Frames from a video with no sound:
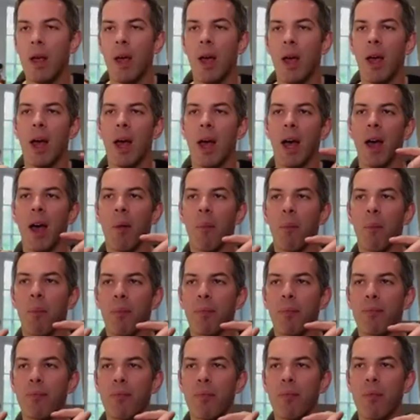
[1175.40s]
And
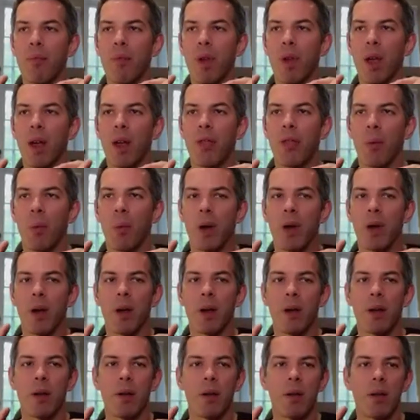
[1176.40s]
there
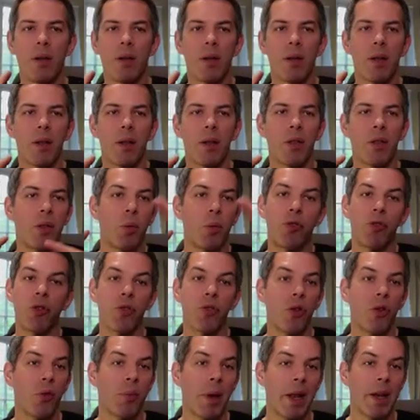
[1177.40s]
were just
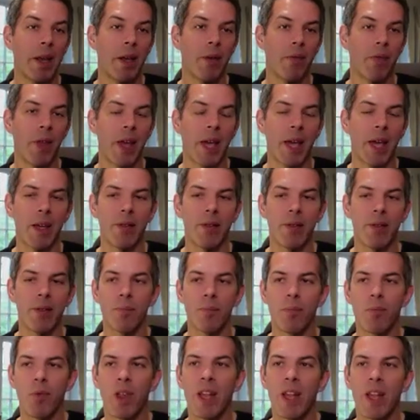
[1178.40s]
too many of these,
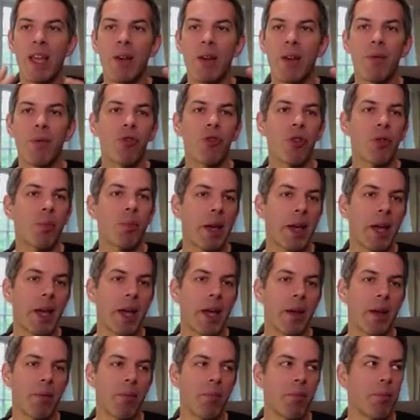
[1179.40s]
and even just
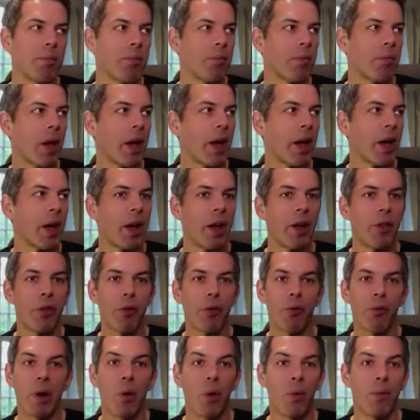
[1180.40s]
picking
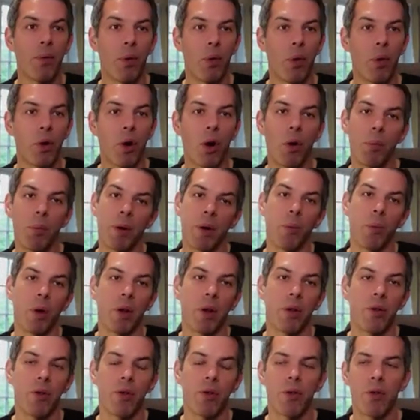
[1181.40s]
3 or 4 common
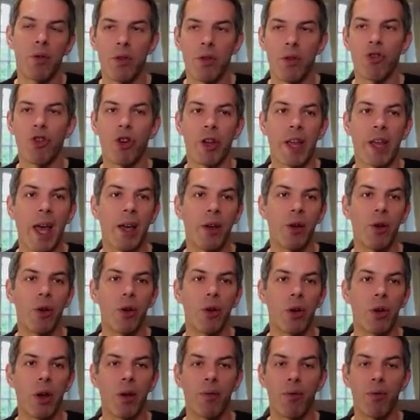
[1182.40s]
ones that should get you
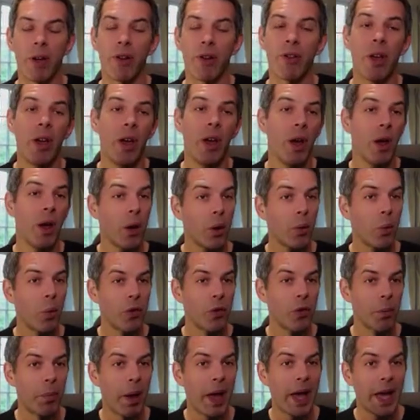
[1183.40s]
good coverage
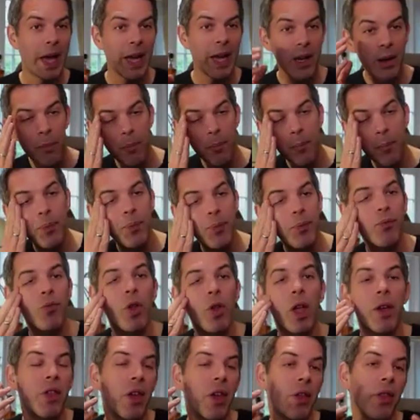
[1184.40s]
was a pain.
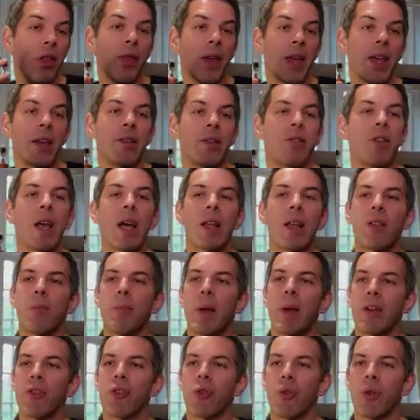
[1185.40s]
And the other thing is you had to
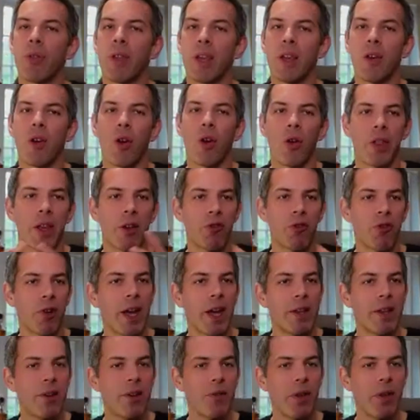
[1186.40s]
make sure that you got the
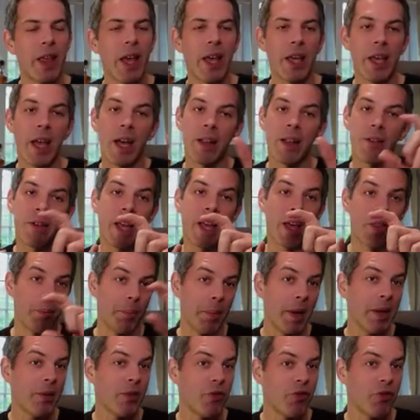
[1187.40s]
creative in there, you had to get the
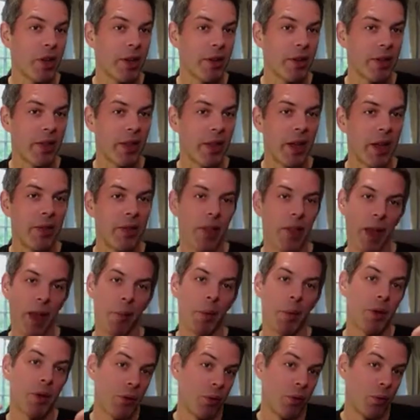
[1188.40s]
messaging in there,
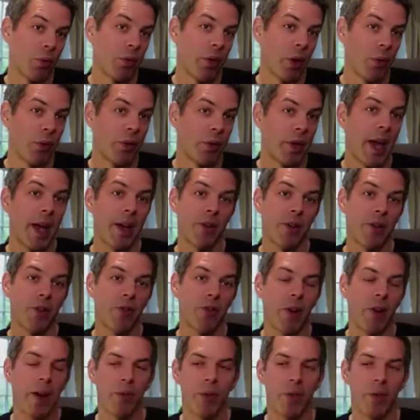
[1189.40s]
because there was no text
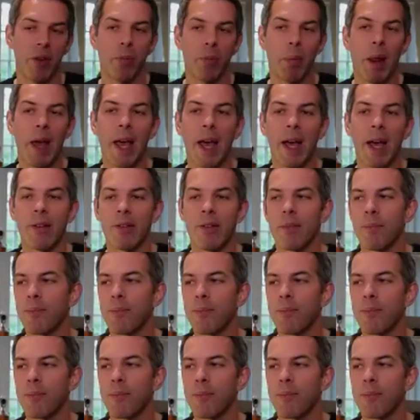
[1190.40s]
around display ads.